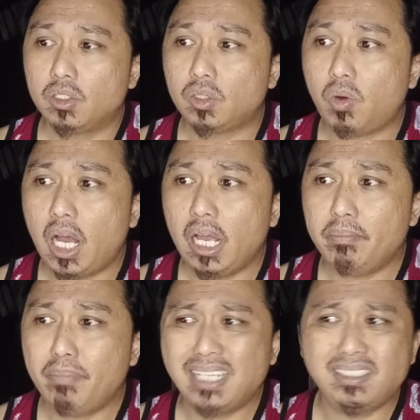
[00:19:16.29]
So
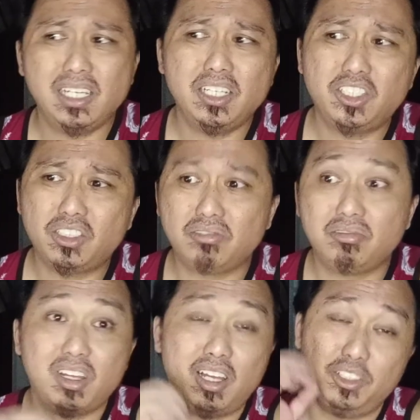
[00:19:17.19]
I messaged,
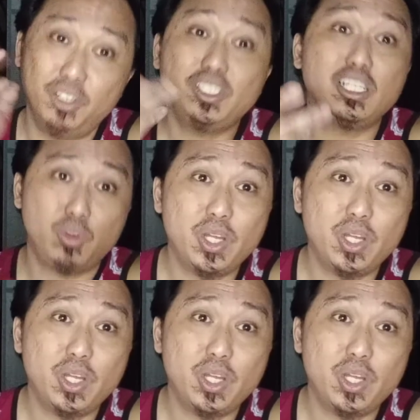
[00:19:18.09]
using